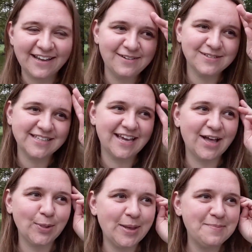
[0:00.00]
It was like
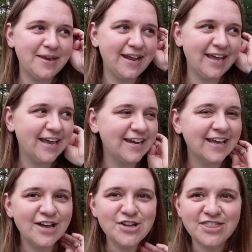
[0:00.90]
a lemonade
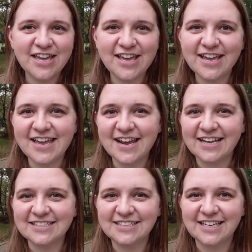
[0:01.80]
thing, and I
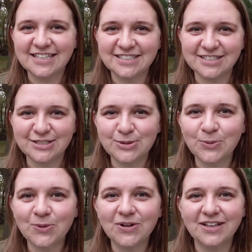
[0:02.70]
had to take it to
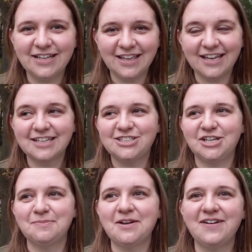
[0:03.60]
school and like
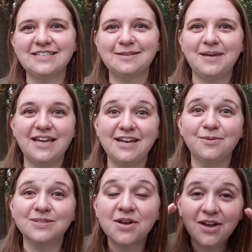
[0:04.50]
share my recipe, and it
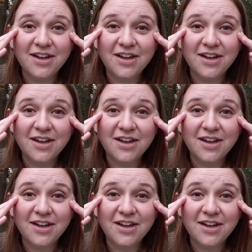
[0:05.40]
was